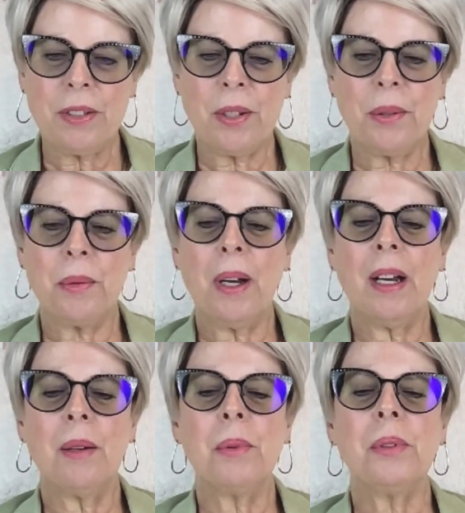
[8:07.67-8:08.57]
So
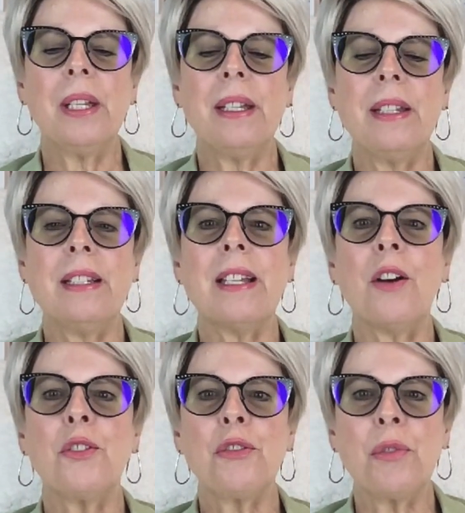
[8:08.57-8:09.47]
I will lay these
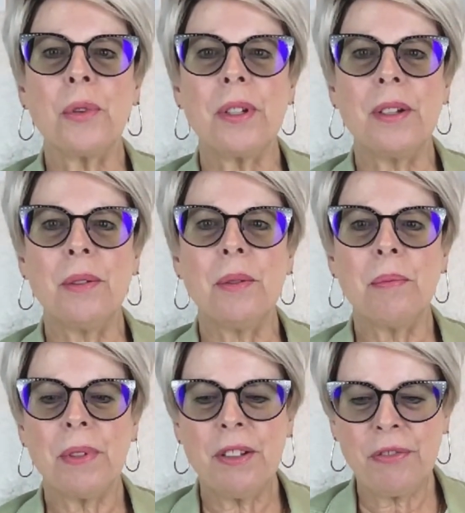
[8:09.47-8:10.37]
out for
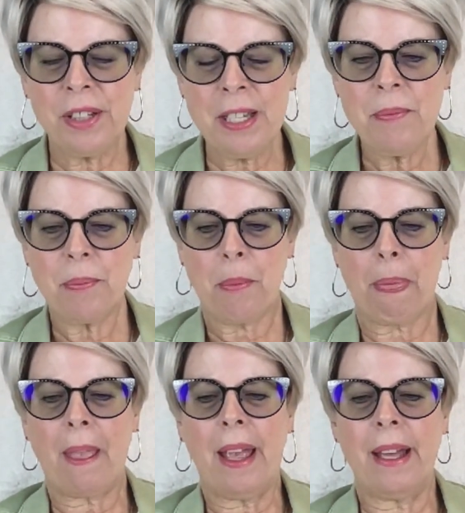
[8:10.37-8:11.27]
you briefly,
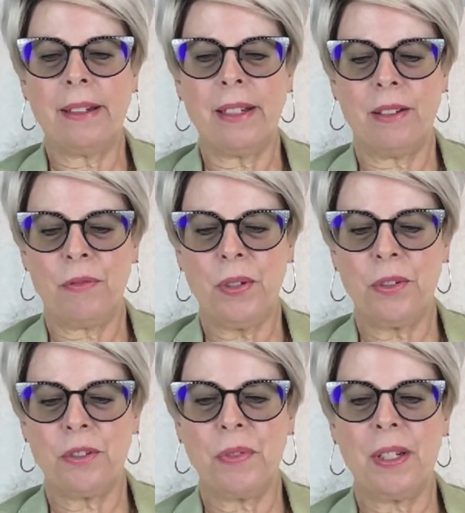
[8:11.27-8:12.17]
and in
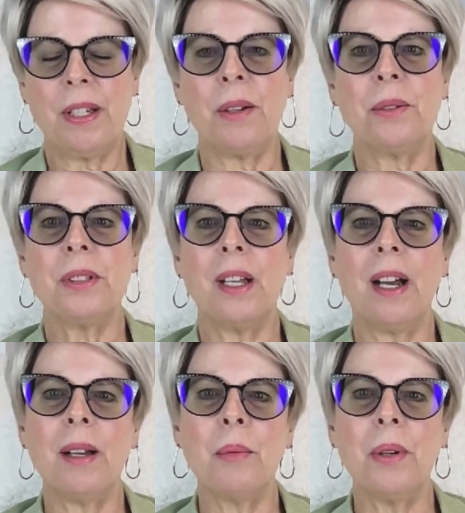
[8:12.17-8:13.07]
future videos
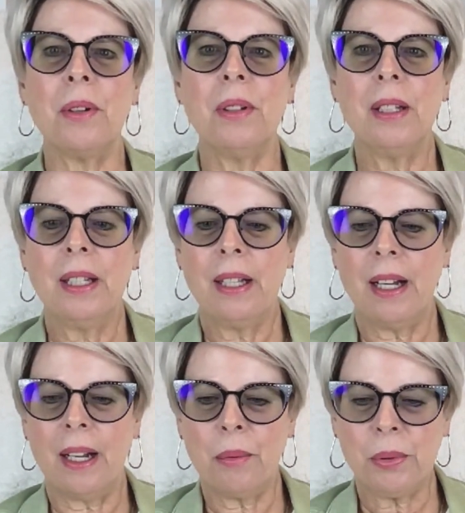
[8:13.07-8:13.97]
I
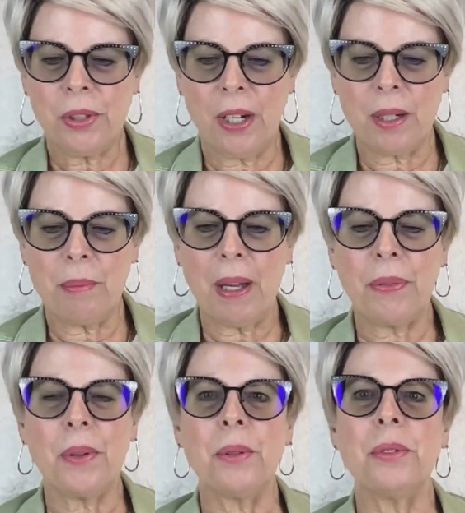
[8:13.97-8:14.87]
will talk
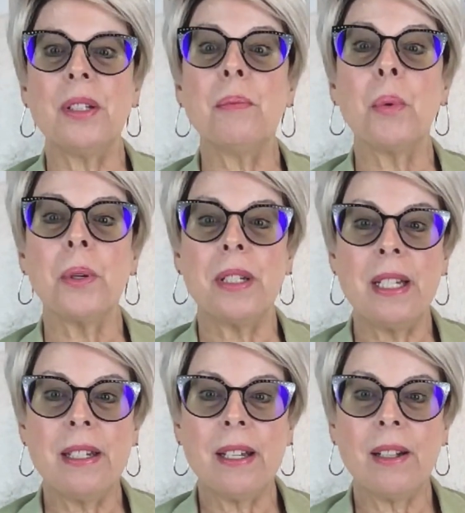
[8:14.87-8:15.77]
about those in more
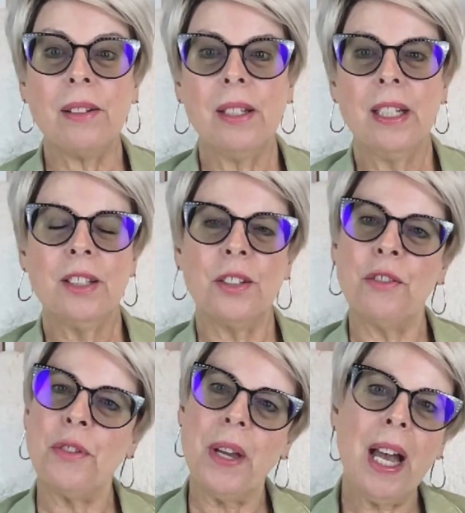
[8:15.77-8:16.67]
detail.
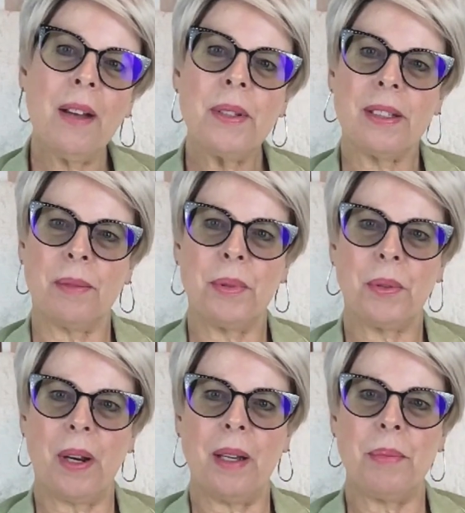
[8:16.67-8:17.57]
So if you haven't
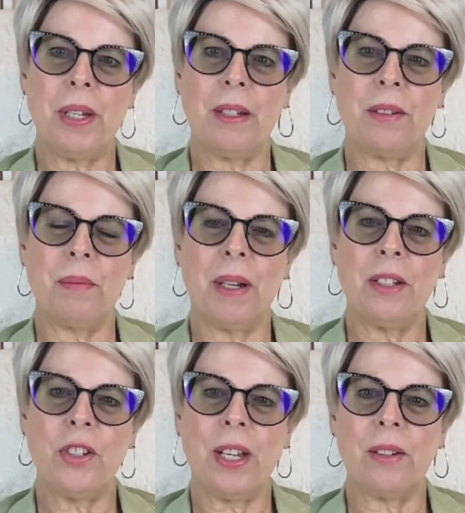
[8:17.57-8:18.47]
subscribed yet to
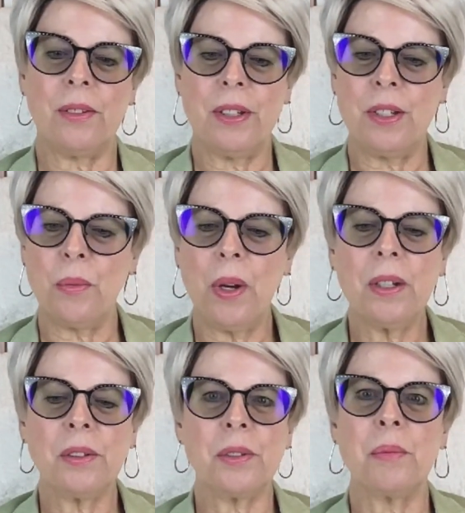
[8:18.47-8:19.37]
my channel and you
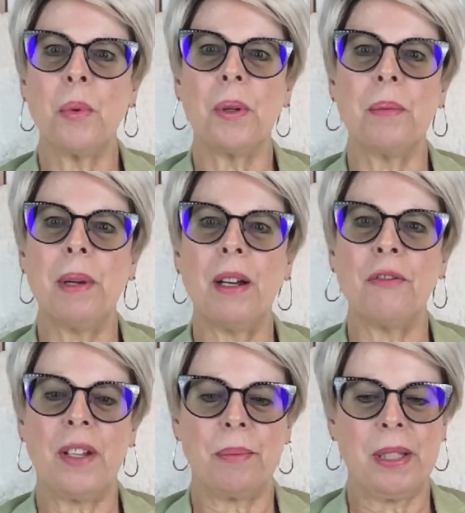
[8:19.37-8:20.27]
want to learn more
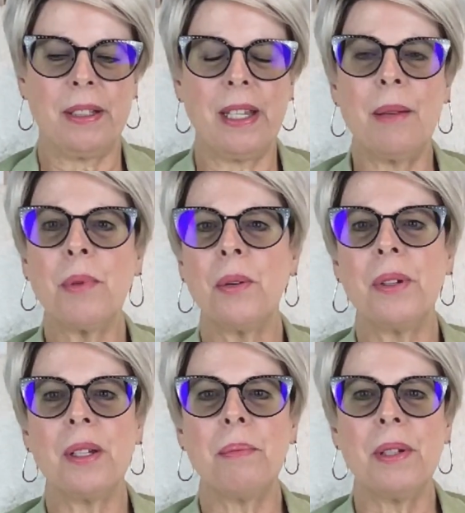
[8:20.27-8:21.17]
about family
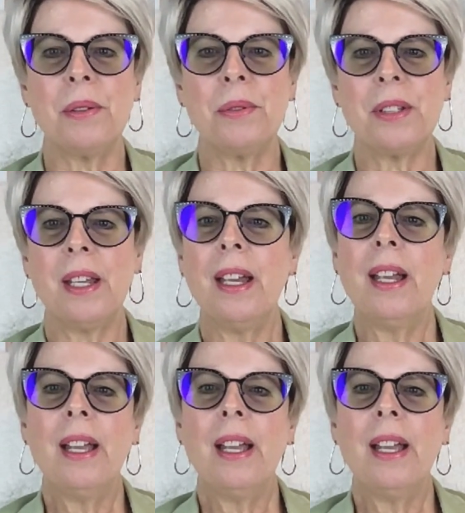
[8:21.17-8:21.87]
scapegoating abuse